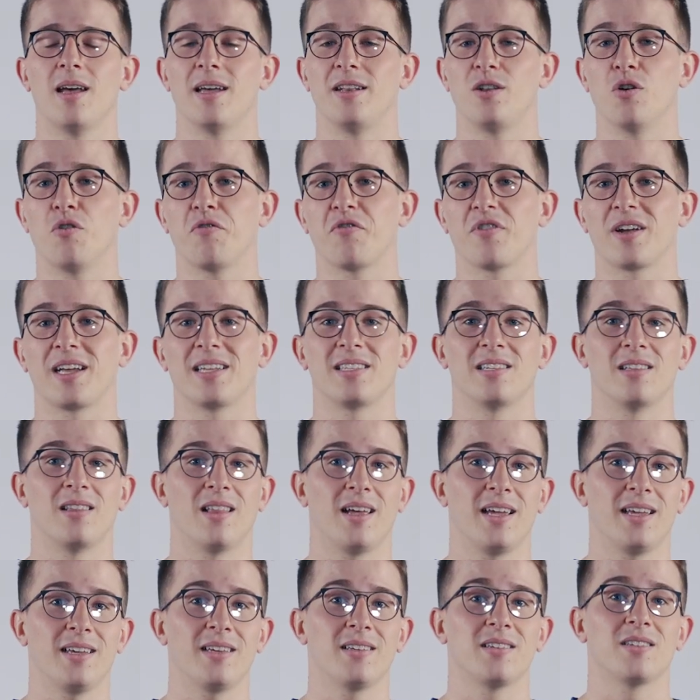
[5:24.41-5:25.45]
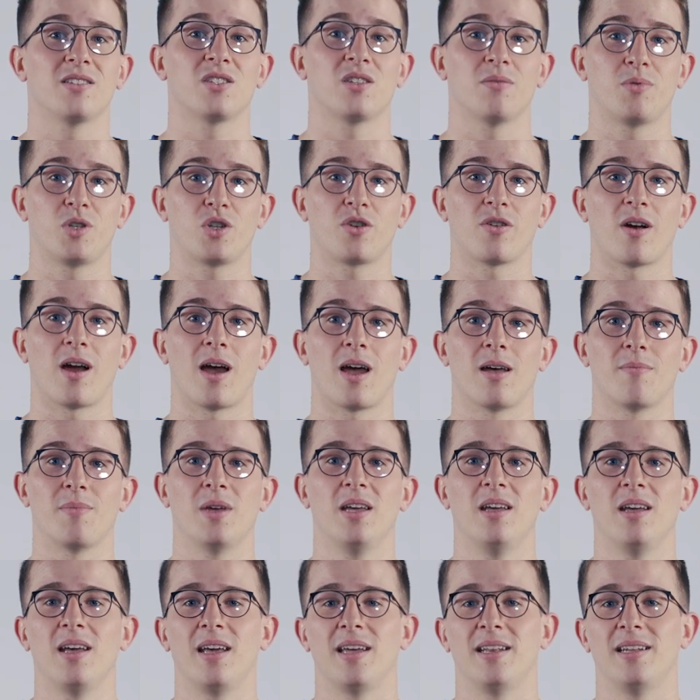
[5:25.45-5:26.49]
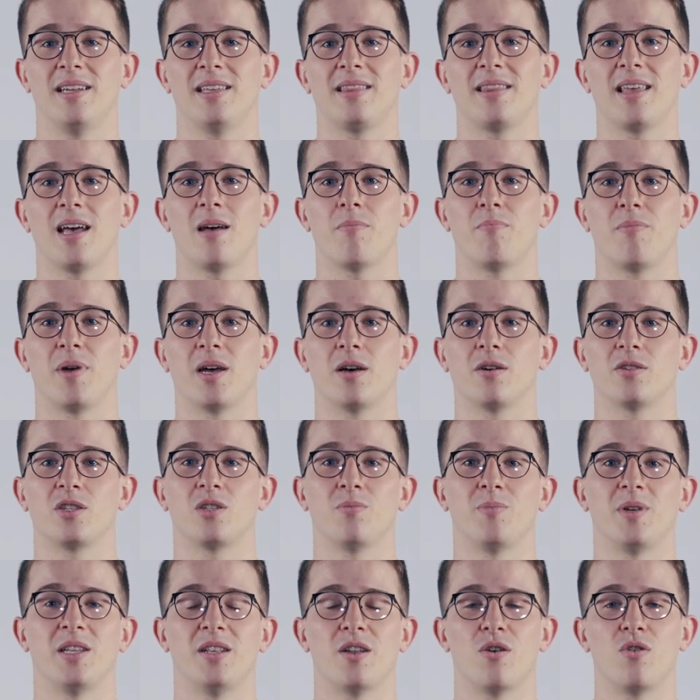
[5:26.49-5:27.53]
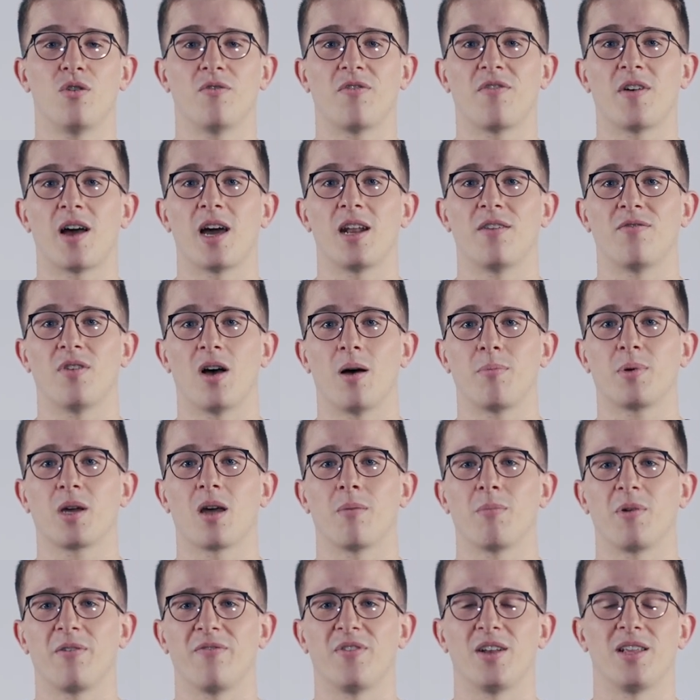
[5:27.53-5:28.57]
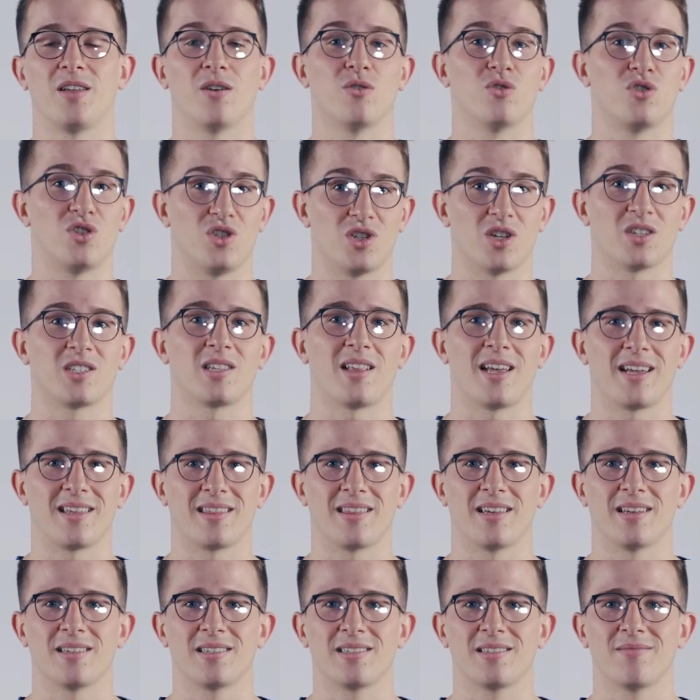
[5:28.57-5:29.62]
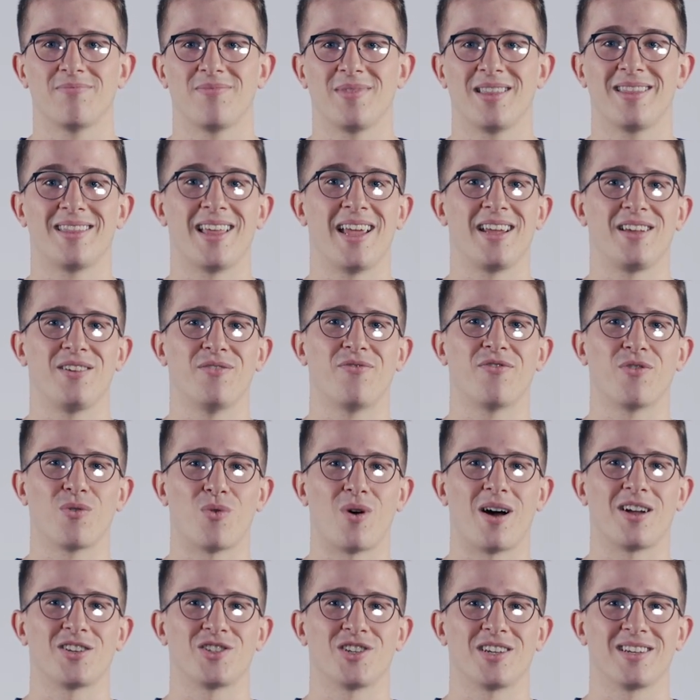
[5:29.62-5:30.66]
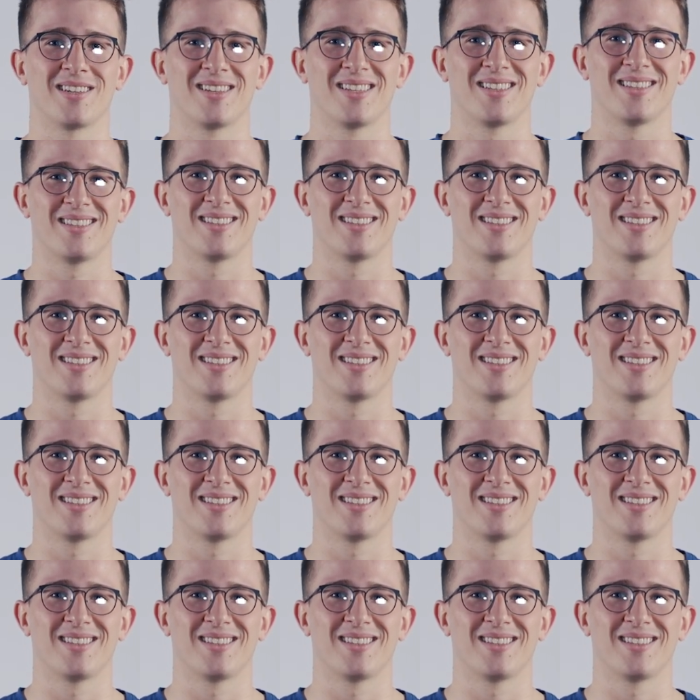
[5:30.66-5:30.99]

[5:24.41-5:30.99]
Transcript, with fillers: And don't forget to like, subscribe, and hit that bell to be notified of upcoming videos just like this. Thank you for watching.